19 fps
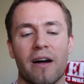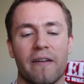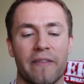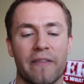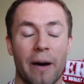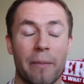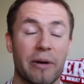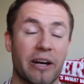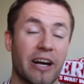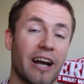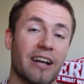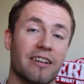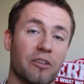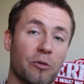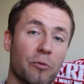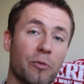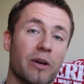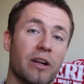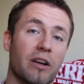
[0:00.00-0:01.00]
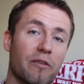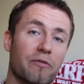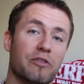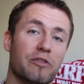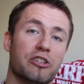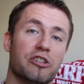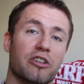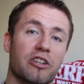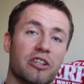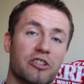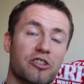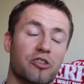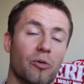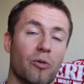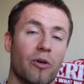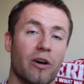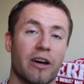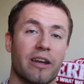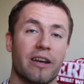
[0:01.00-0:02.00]
Naby Keita will officially
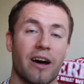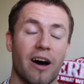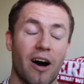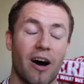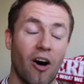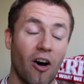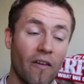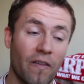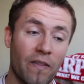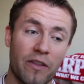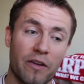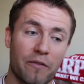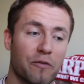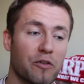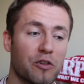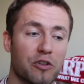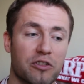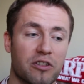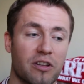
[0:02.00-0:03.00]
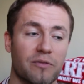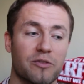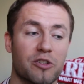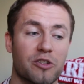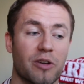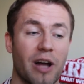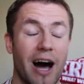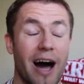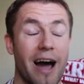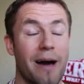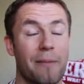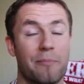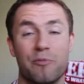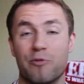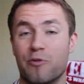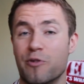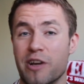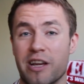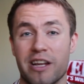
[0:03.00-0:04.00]
join on the 1st of July. I'm
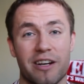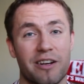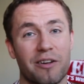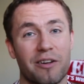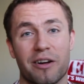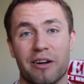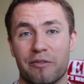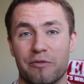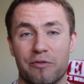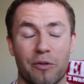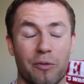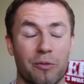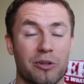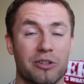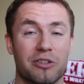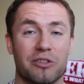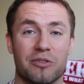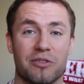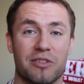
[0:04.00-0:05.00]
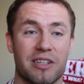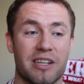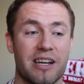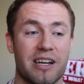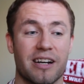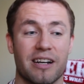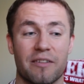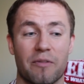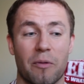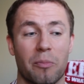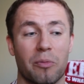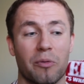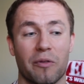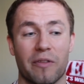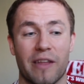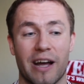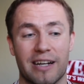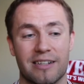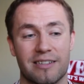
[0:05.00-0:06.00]
really looking forward to seeing
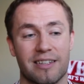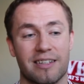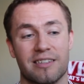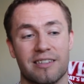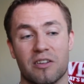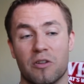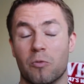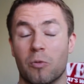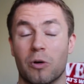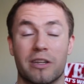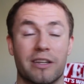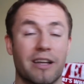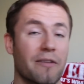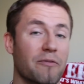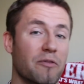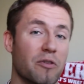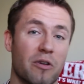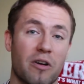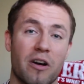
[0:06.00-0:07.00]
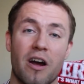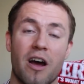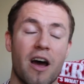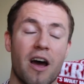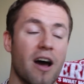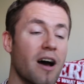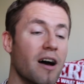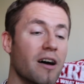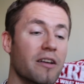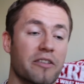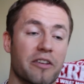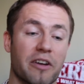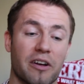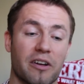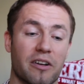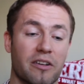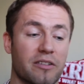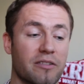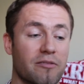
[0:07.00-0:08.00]
Liverpool next season, whatever
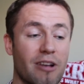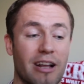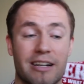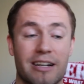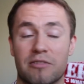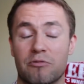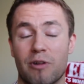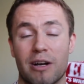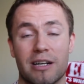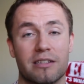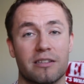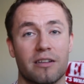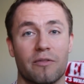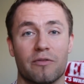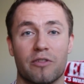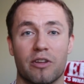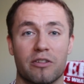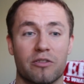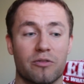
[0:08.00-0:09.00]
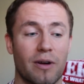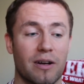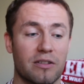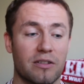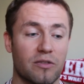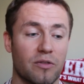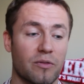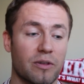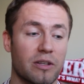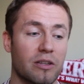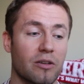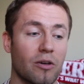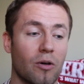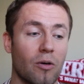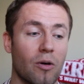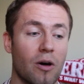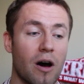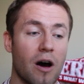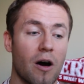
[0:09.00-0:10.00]
the rest of the transfer
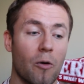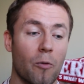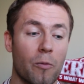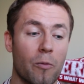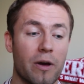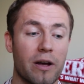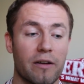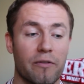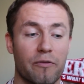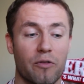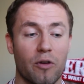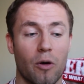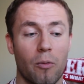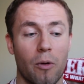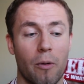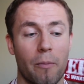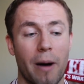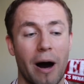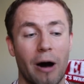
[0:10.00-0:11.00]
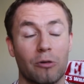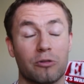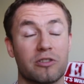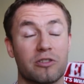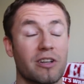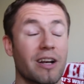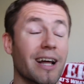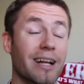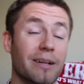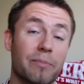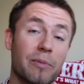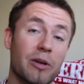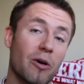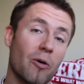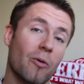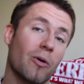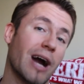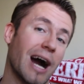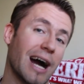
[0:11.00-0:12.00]
window will throw about. So let me
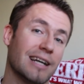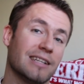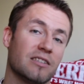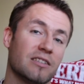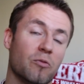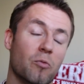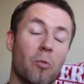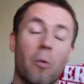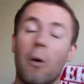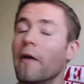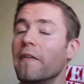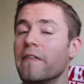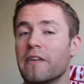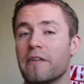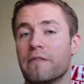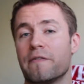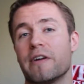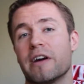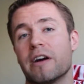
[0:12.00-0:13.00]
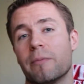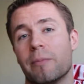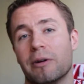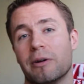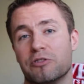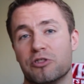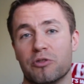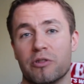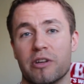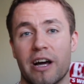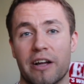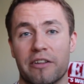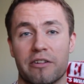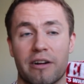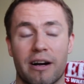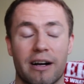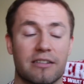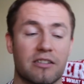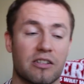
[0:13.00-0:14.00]
know, guys, what do you think about Julian
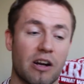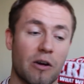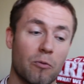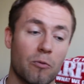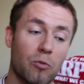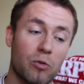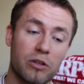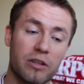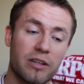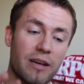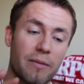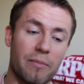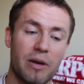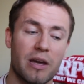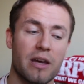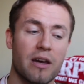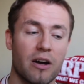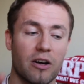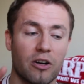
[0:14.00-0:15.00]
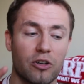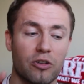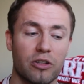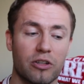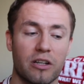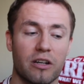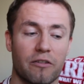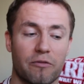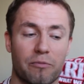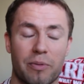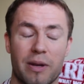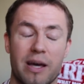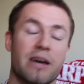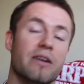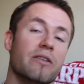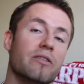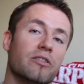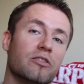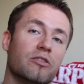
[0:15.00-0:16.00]
Draxler? Would he be a good enough
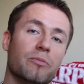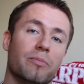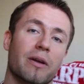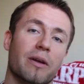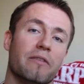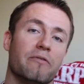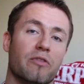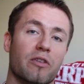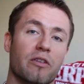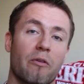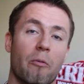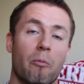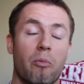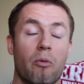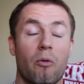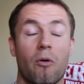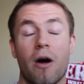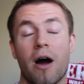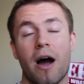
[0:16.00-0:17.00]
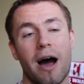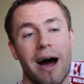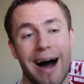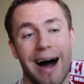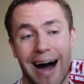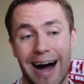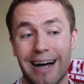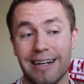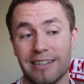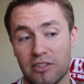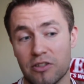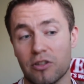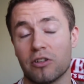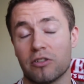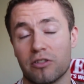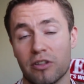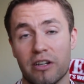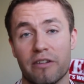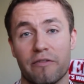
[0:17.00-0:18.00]
player to play for Liverpool? I
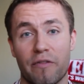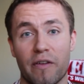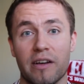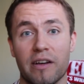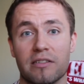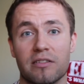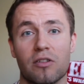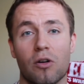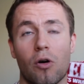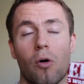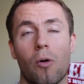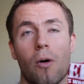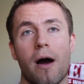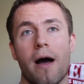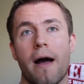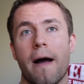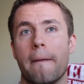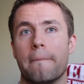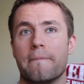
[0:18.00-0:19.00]
certainly think so.